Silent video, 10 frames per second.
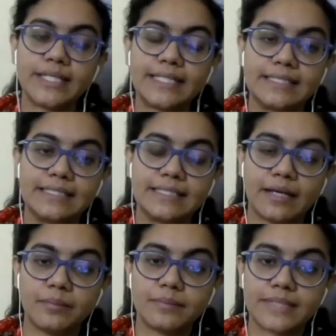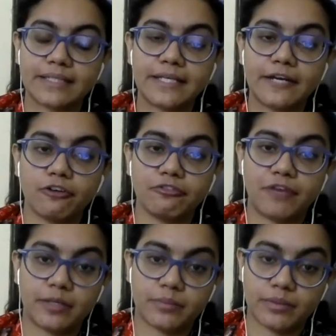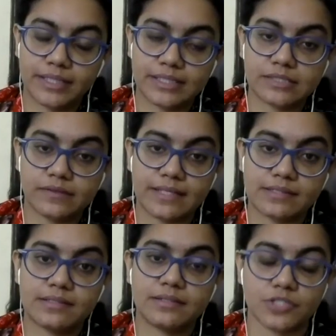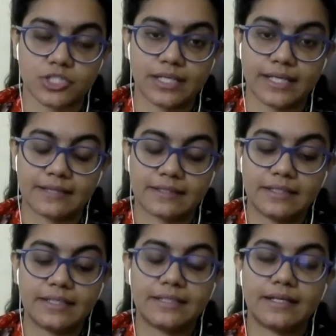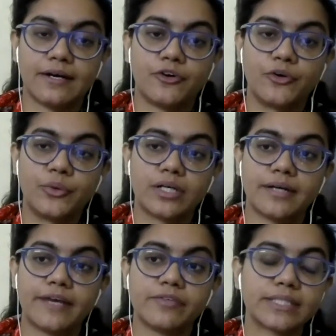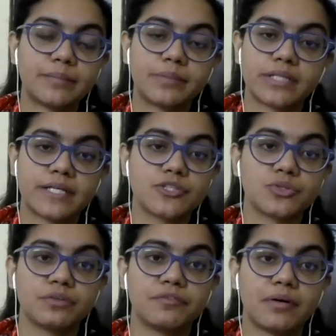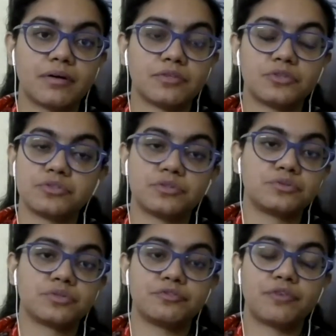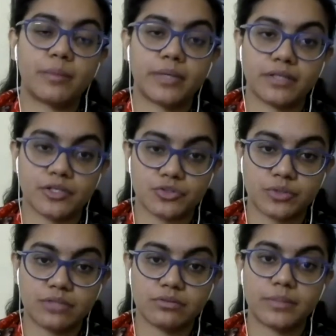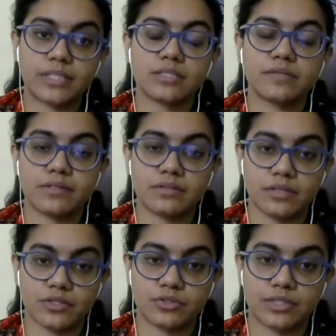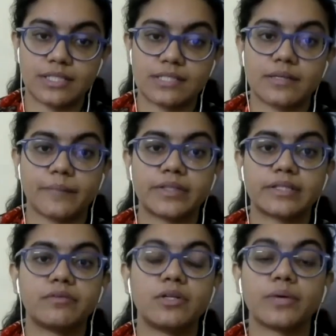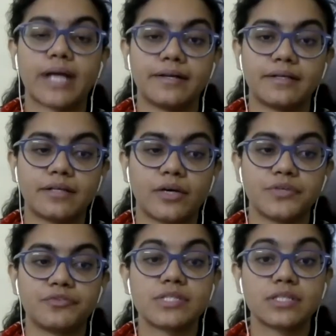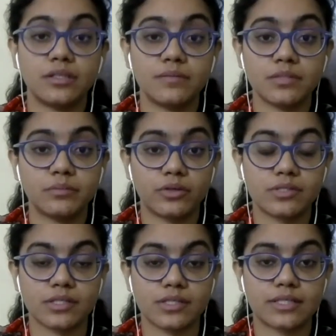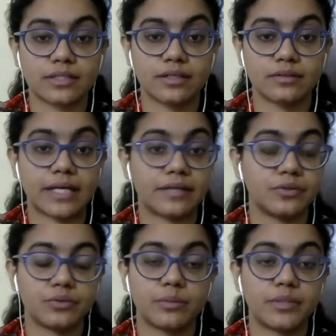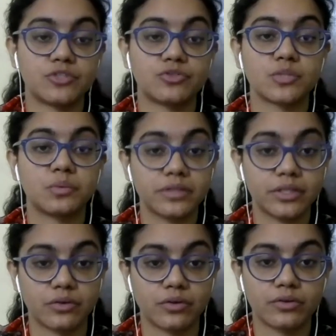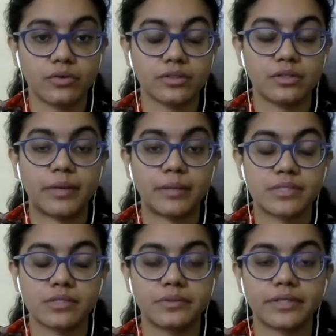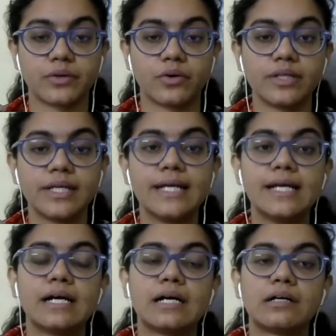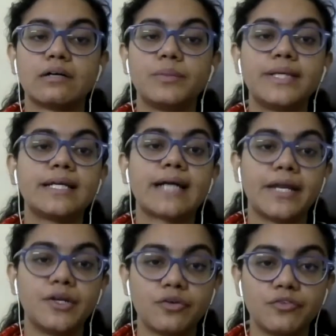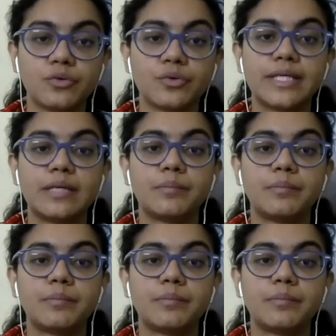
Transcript: NITI, I'm taking care of pharma, medical devices, and digital health. Now, everything that pertains to the pharma industry, to the medical devices industry, is something that we look at. Now, different schemes and policies that the ministry is working on or the departments are working on, we kind of keep